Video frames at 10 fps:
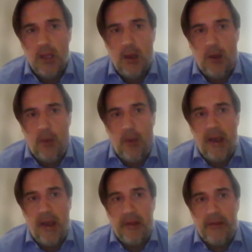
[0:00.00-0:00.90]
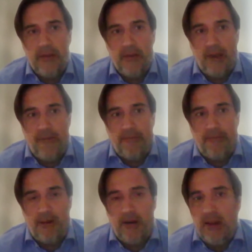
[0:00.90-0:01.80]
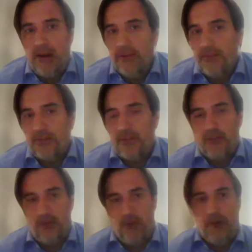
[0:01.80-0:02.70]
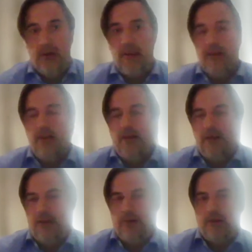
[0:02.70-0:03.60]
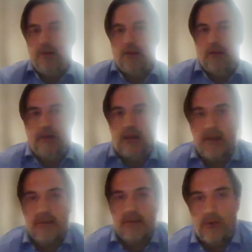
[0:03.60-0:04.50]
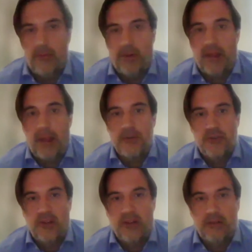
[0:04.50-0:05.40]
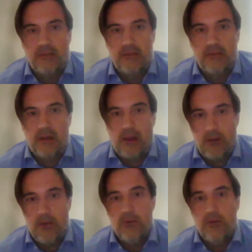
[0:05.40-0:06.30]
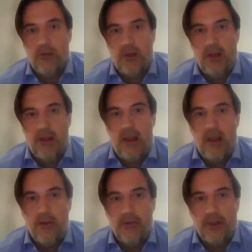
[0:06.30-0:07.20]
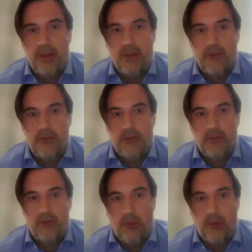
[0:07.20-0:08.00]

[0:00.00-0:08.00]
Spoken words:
where you have leaders or leader in the case of Orban capturing the EU and using it to